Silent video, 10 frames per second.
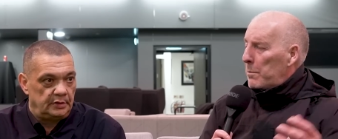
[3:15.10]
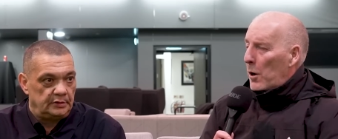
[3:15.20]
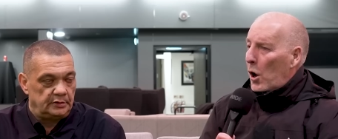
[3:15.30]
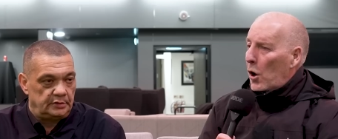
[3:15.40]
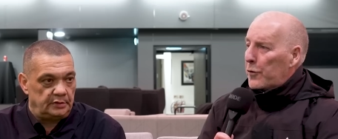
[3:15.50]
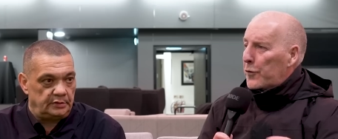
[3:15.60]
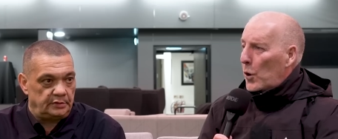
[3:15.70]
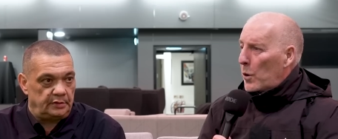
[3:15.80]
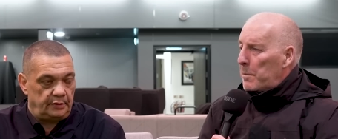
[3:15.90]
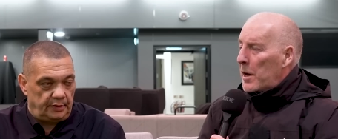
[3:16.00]
Speaker 1: him or
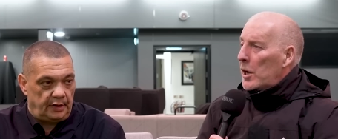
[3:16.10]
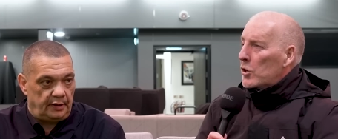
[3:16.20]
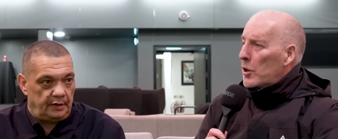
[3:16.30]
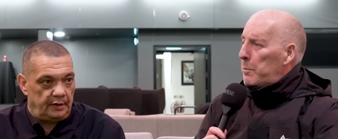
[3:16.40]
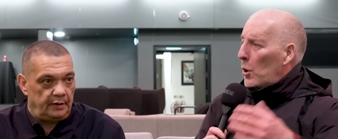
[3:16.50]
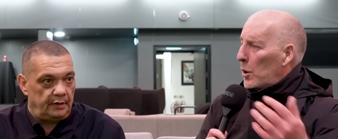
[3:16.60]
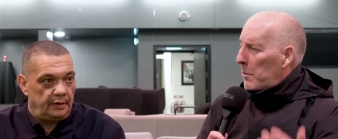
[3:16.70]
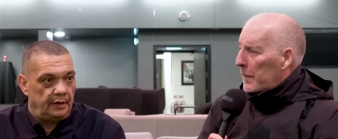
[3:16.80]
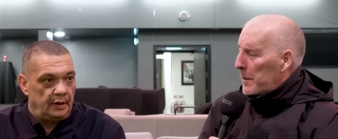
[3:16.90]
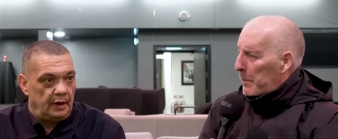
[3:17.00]
through him yeah. to put
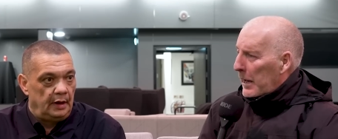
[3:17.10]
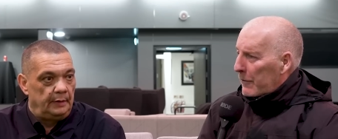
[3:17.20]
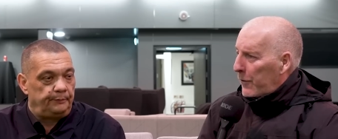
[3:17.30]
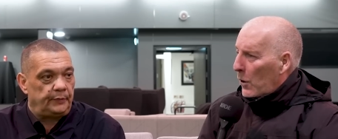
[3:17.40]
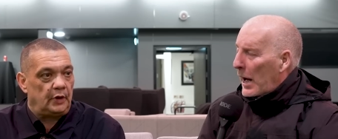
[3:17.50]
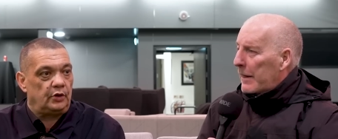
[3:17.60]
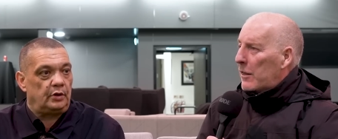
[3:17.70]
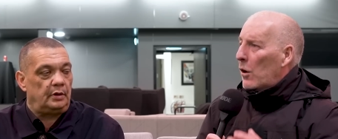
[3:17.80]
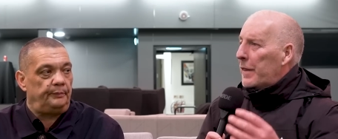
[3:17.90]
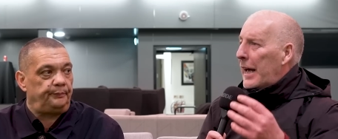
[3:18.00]
him on the back foot. I
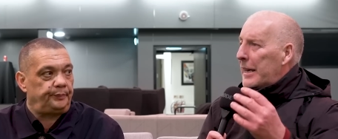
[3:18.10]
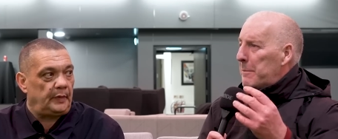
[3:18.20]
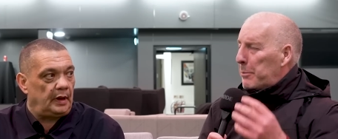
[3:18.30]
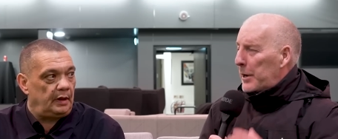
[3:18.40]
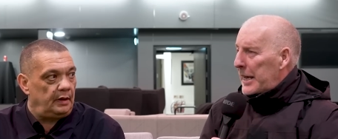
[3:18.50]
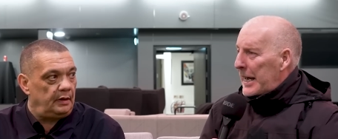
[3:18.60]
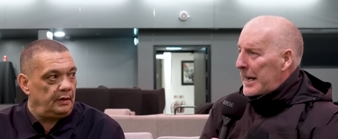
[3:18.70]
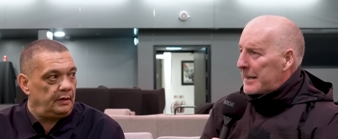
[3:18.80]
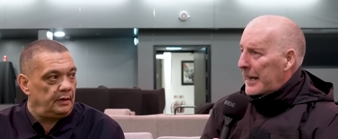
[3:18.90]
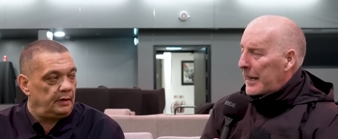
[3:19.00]
thought they had it pretty
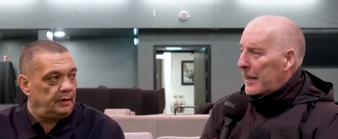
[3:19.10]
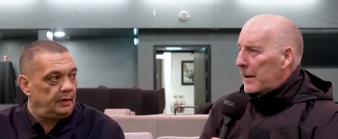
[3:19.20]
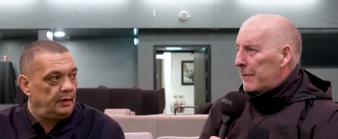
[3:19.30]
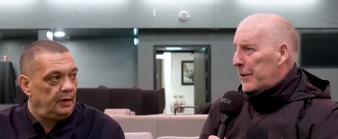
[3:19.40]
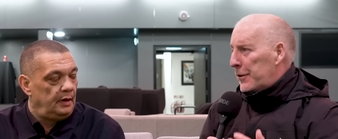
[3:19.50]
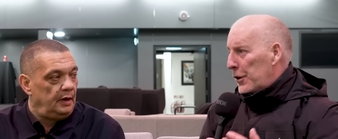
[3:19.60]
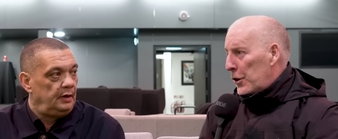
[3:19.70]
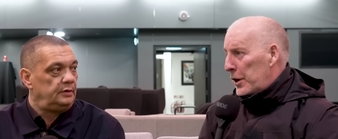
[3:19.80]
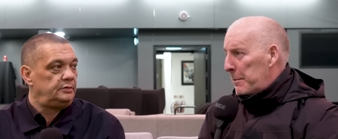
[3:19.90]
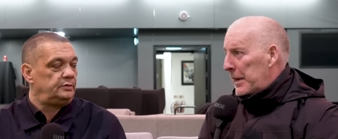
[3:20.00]
easy for
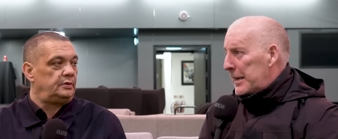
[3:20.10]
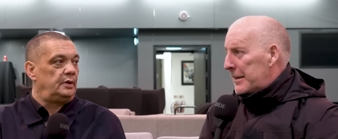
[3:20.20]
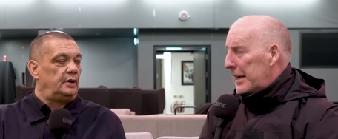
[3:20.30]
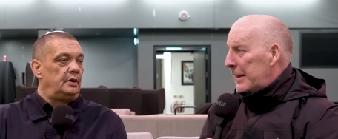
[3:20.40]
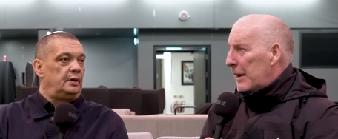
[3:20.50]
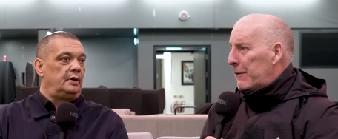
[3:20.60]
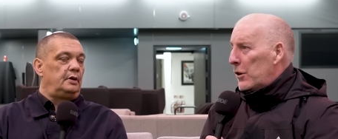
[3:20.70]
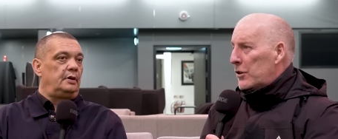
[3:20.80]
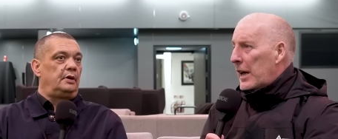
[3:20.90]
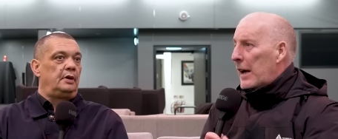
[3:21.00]
30 minutes in that
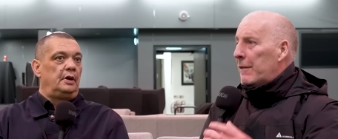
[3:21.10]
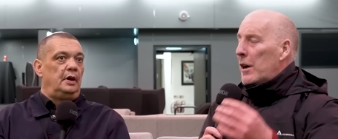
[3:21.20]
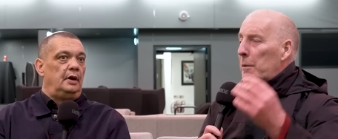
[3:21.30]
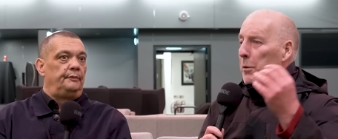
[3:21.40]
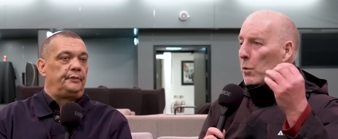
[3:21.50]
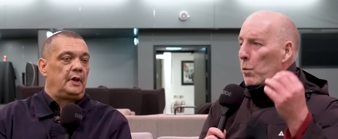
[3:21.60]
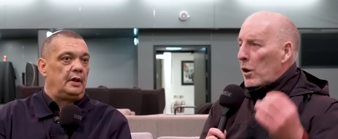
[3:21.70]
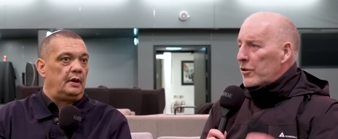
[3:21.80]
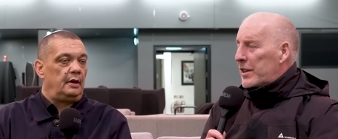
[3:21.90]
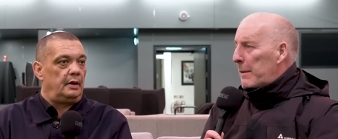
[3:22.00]
first half, but
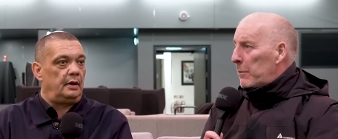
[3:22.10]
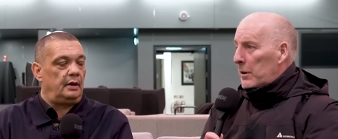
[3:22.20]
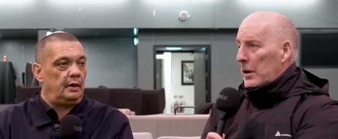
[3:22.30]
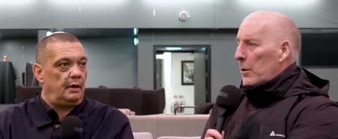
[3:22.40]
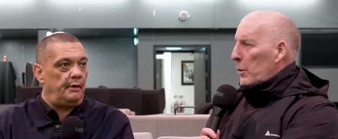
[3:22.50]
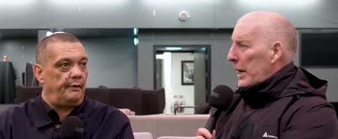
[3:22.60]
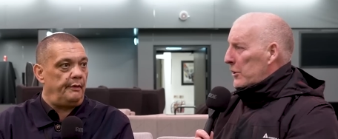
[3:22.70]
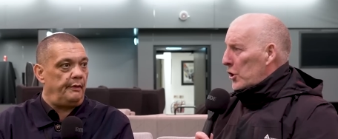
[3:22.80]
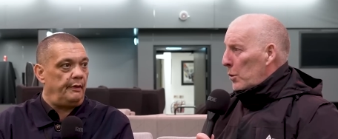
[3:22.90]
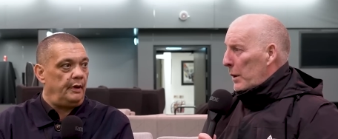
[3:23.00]
once them. We
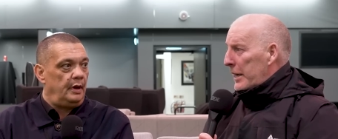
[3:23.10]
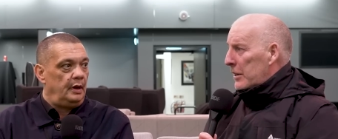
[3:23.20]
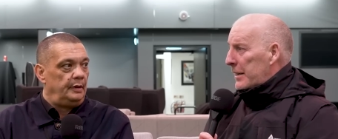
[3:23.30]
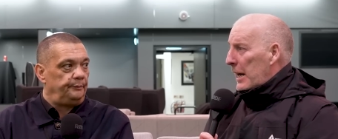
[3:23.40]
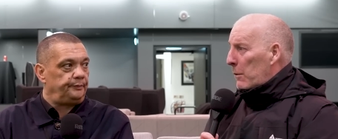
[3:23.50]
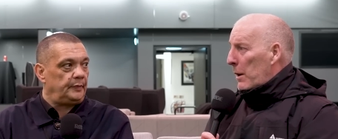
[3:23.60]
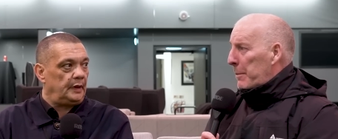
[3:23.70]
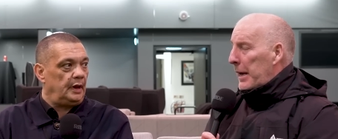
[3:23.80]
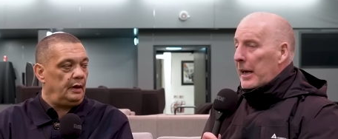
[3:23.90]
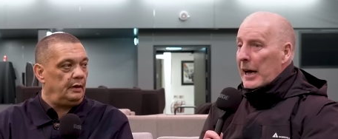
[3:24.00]
had two wingers there,
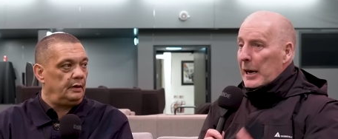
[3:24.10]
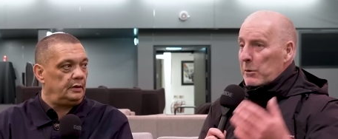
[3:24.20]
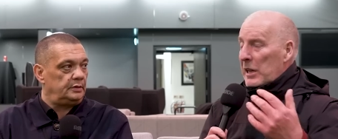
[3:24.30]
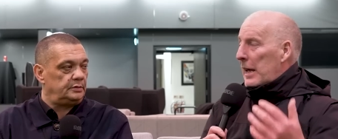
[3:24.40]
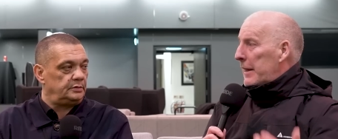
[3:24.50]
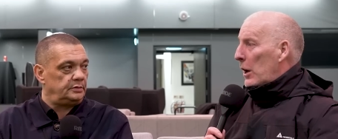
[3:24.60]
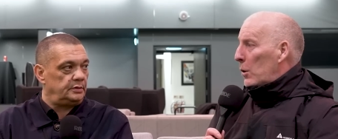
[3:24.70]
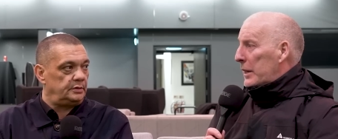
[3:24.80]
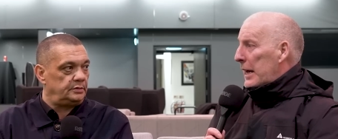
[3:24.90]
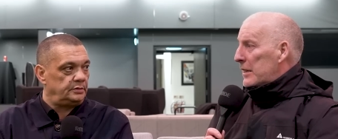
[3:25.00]
Webby, yeah. and it was like the
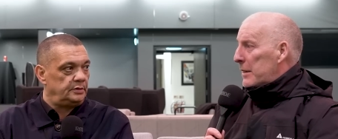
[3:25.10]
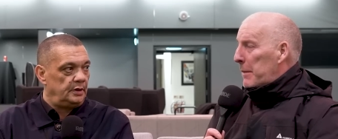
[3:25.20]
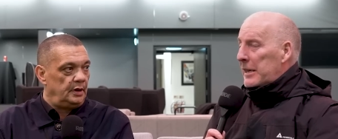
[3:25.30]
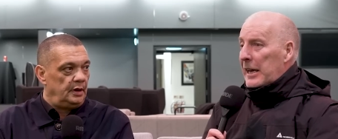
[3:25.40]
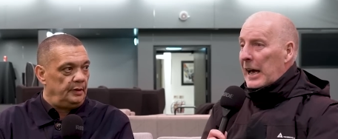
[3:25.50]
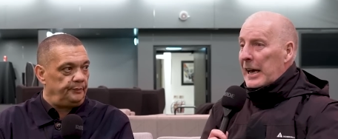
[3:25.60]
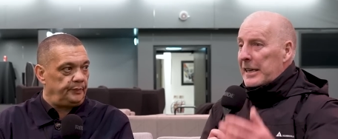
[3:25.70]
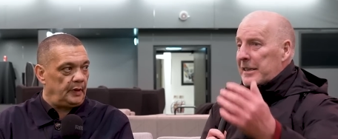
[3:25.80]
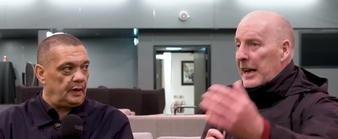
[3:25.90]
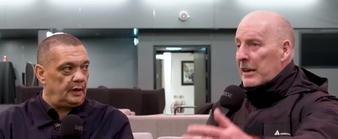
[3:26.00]
old days. The Man
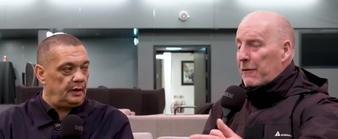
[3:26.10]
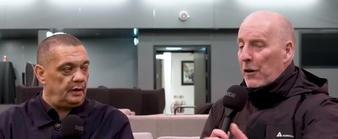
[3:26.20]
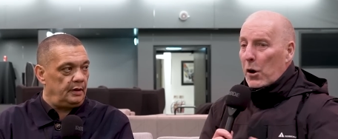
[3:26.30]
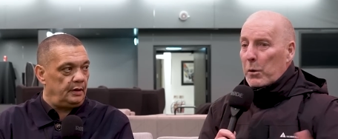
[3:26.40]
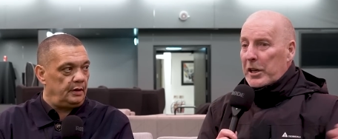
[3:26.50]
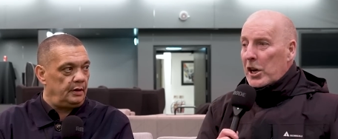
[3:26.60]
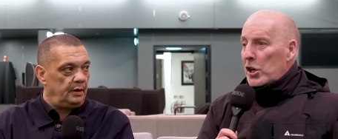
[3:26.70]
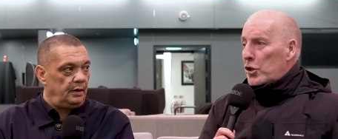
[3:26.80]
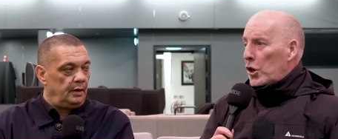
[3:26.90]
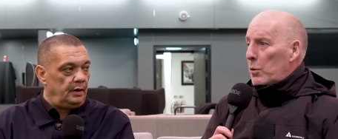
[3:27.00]
United centre forward,
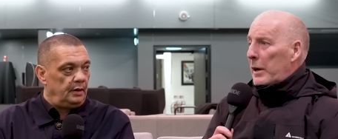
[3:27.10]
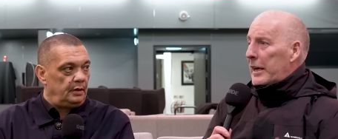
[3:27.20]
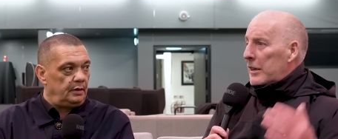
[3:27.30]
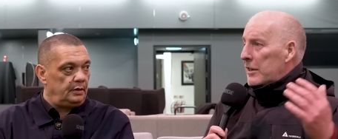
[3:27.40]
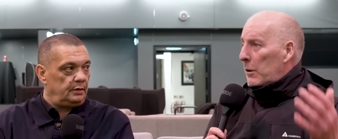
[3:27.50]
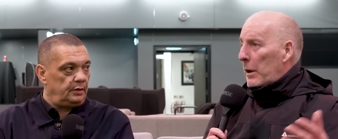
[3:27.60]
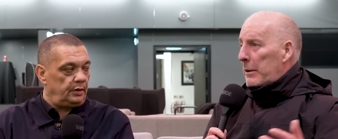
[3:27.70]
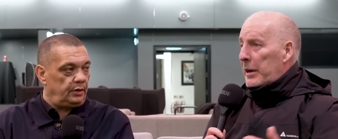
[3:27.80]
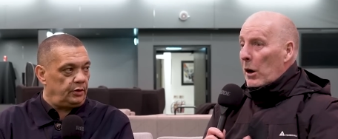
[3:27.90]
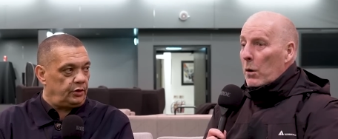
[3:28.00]
two wingers,
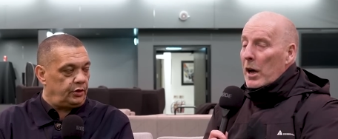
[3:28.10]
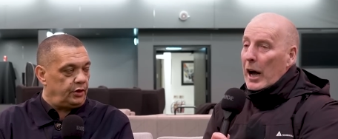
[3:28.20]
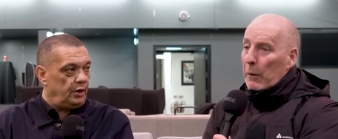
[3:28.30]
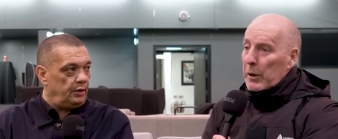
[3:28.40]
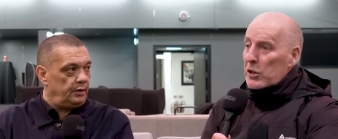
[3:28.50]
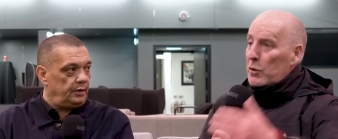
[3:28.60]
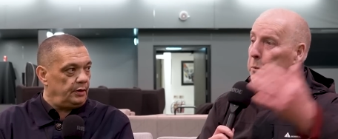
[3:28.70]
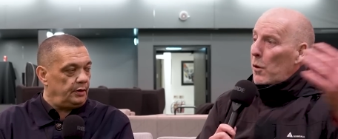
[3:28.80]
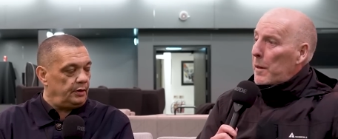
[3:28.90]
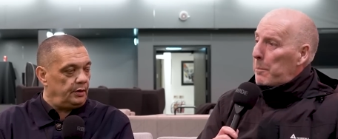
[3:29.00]
away we go, and we
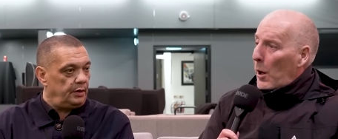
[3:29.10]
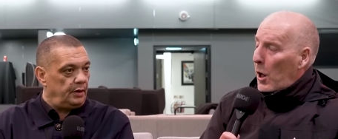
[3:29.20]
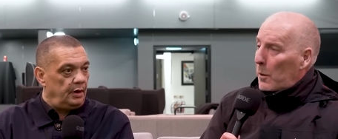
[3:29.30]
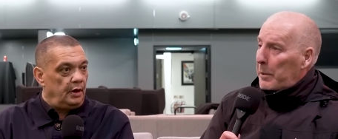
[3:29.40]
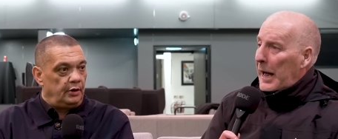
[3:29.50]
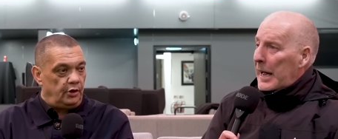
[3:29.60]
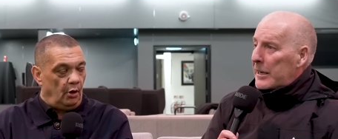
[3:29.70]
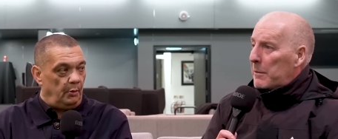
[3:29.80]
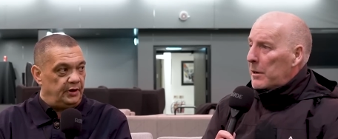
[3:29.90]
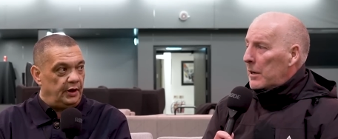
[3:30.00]
just put the ball behind. You
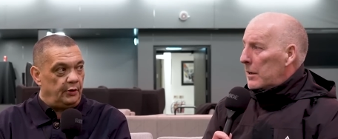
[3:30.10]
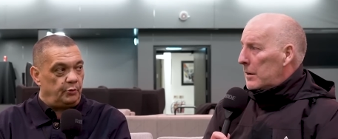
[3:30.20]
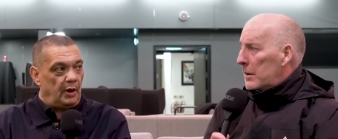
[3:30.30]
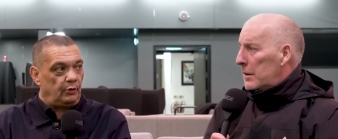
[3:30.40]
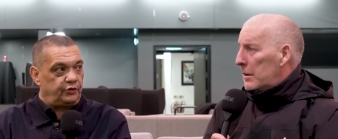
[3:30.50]
know them. what we
Speaker 2: did as well,